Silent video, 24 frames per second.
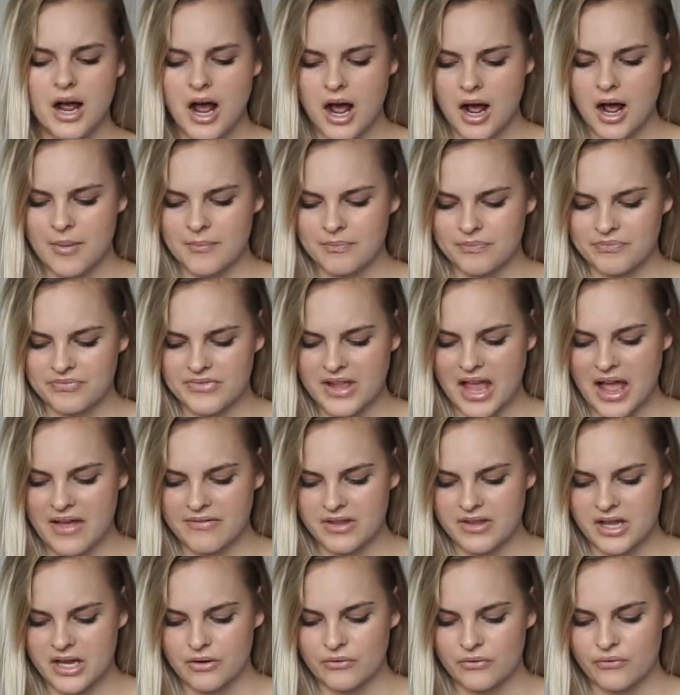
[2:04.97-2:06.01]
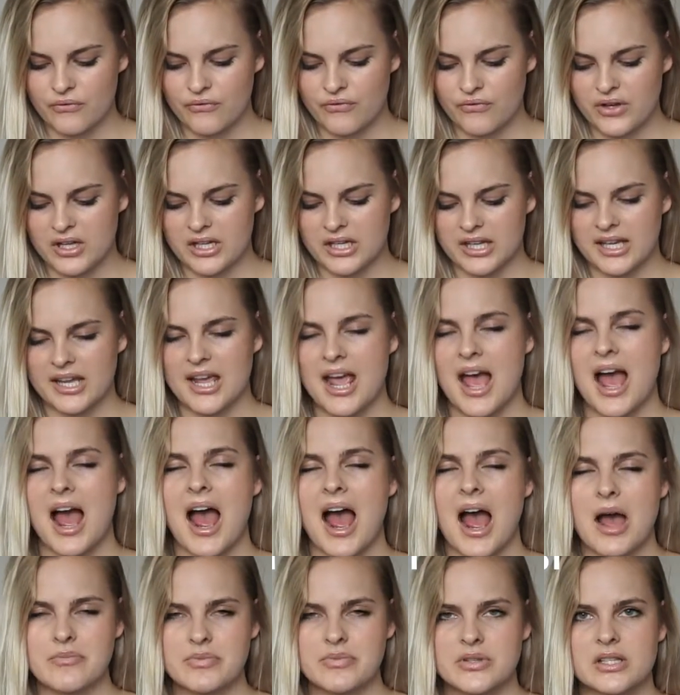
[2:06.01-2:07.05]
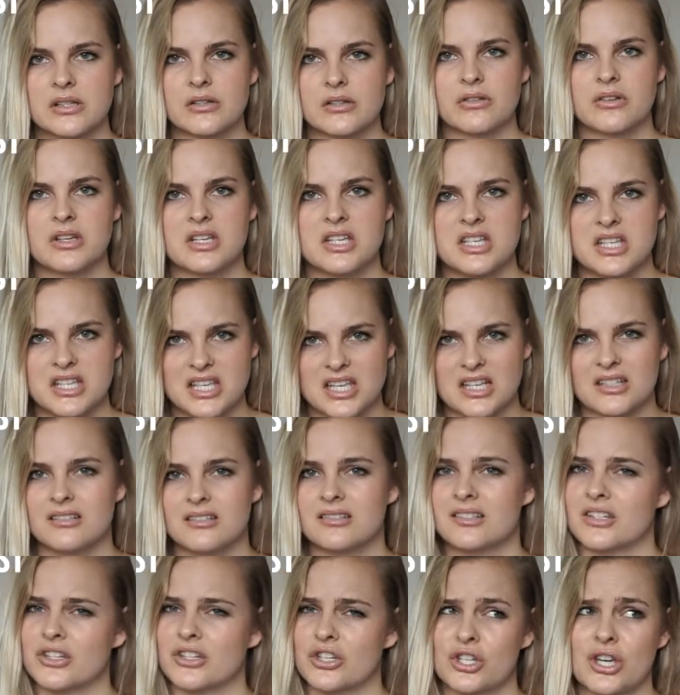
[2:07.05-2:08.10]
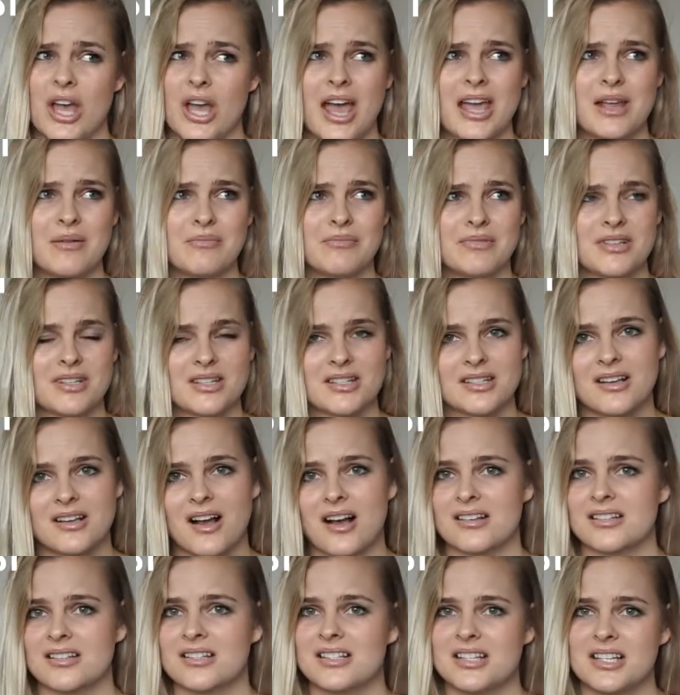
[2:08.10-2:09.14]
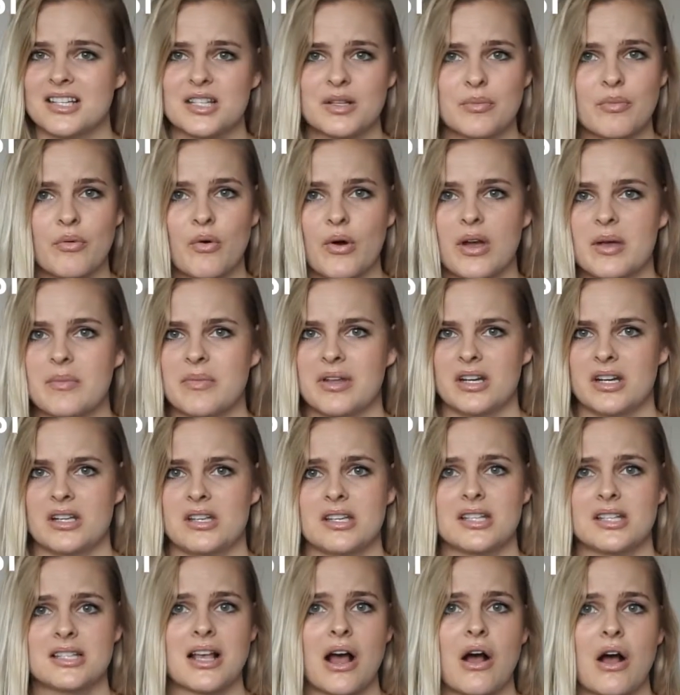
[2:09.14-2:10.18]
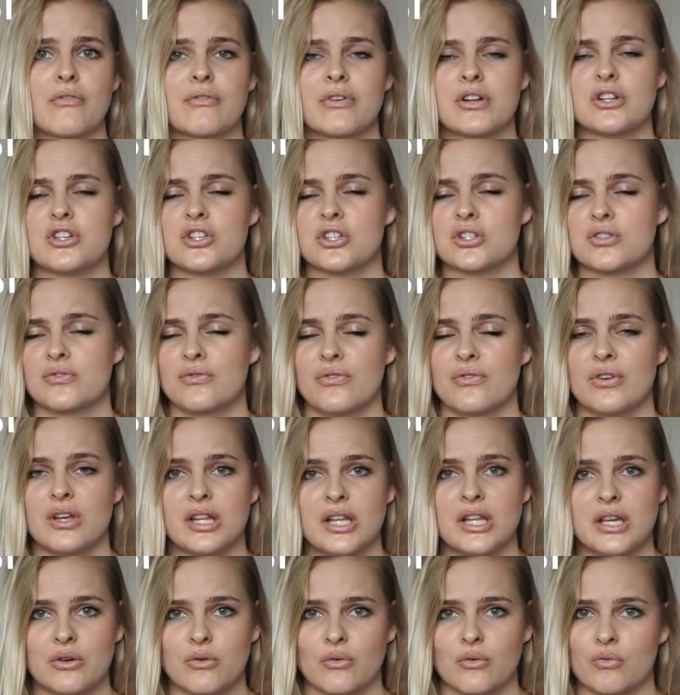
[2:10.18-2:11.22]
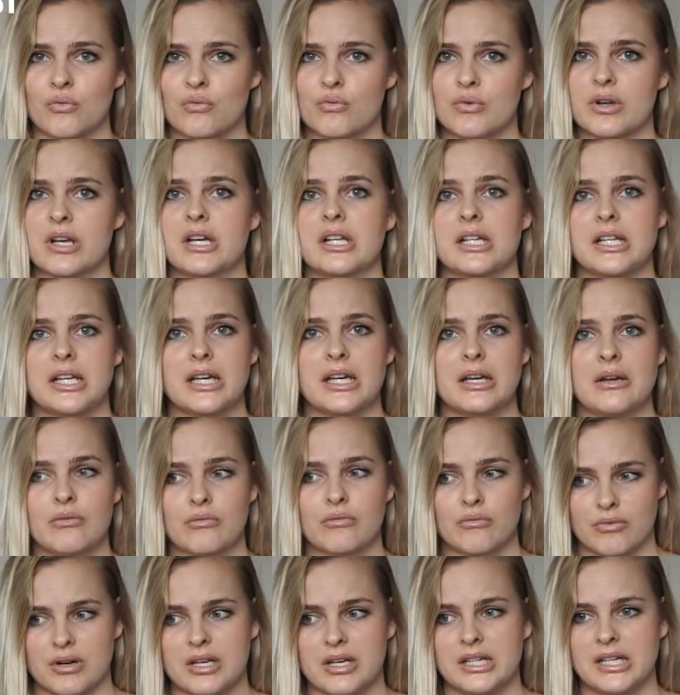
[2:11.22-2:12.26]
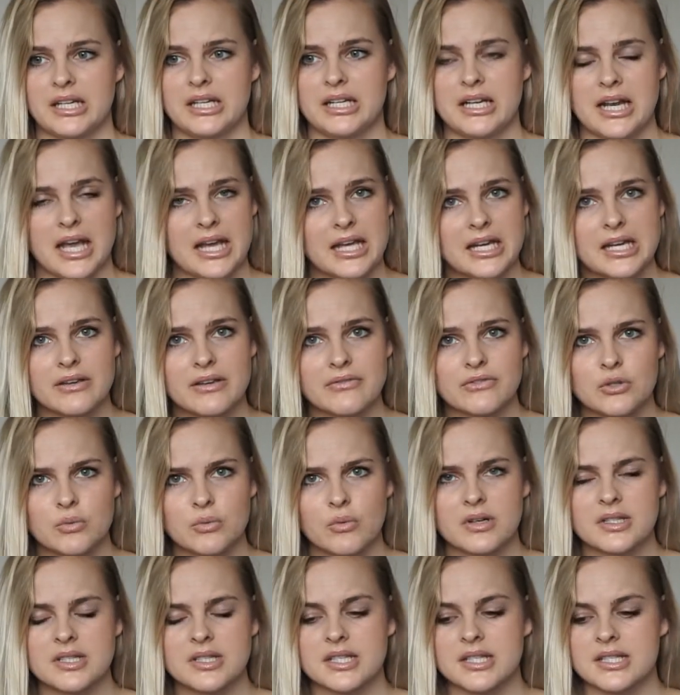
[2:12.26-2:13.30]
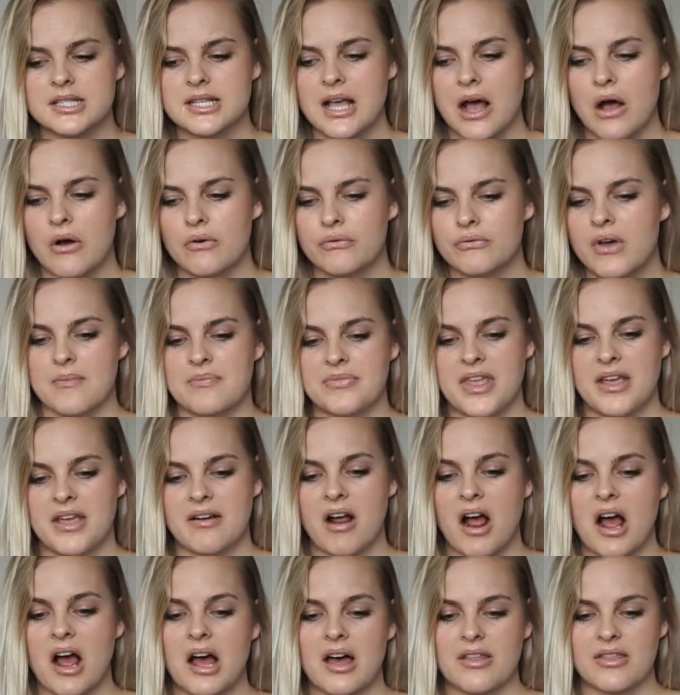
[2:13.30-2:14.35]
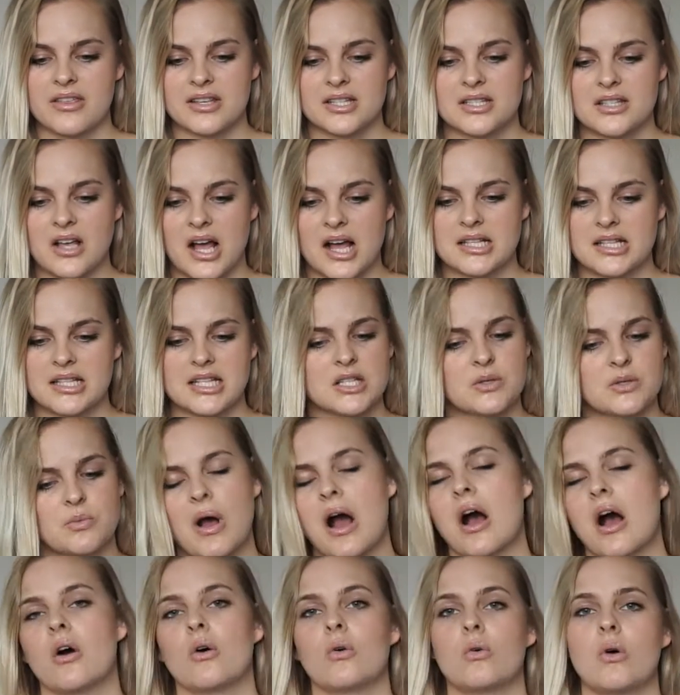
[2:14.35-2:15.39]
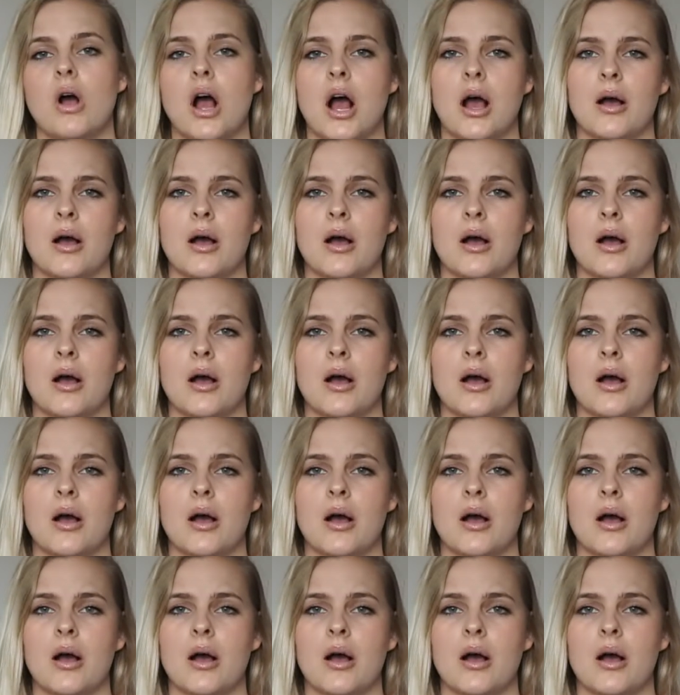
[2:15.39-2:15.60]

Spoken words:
And then feeling absolute guilt, shame, disgust, disappointment in yourself, and just feeling really negative towards yourself. There are other signs as well.